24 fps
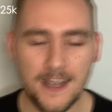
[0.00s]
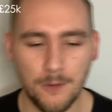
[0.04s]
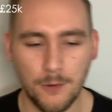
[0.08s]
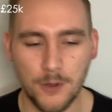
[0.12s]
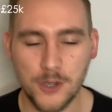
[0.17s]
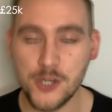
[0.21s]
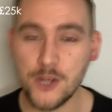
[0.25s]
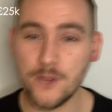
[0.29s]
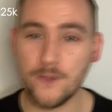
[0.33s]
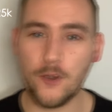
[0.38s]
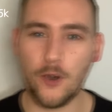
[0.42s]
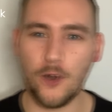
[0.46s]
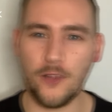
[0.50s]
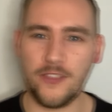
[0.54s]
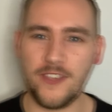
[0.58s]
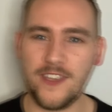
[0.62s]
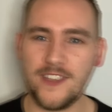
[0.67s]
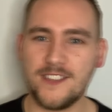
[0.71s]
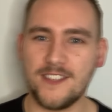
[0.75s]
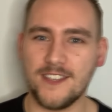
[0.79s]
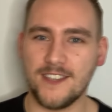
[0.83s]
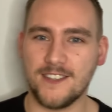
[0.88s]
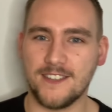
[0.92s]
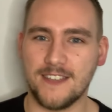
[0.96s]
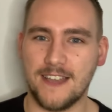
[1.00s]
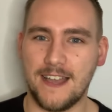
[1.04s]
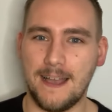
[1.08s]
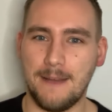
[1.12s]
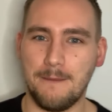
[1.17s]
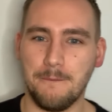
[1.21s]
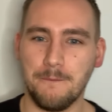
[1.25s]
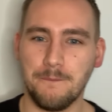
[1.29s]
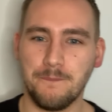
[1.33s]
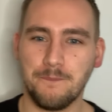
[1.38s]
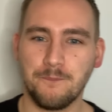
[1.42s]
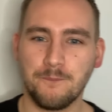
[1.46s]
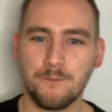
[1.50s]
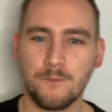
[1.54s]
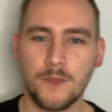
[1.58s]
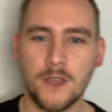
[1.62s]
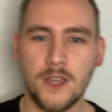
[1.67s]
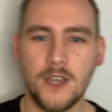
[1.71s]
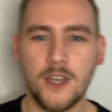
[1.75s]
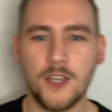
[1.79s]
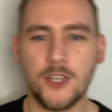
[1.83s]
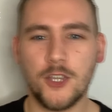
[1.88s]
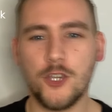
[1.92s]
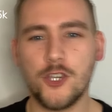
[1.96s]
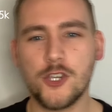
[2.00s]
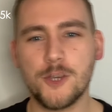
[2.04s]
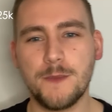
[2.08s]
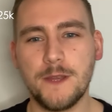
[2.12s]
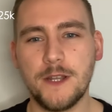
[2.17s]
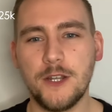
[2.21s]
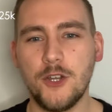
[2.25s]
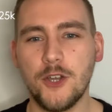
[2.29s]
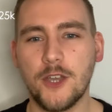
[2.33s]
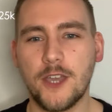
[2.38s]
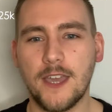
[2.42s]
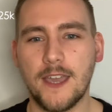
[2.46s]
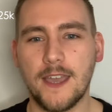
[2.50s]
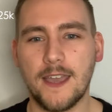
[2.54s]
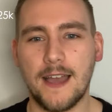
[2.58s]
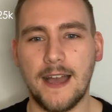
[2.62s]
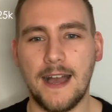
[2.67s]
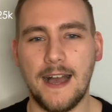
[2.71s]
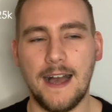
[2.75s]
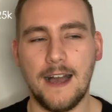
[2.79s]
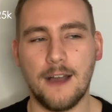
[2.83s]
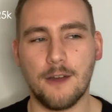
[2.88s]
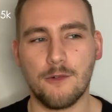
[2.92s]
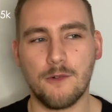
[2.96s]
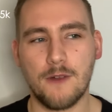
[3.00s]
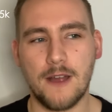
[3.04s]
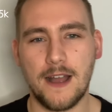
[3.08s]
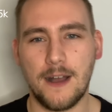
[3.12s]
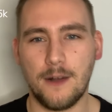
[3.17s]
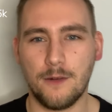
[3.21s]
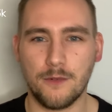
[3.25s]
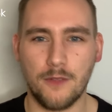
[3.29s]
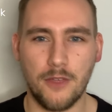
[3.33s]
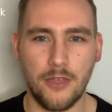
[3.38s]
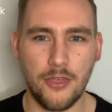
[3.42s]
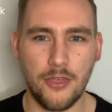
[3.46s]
once you've got this exam, you should be looking at around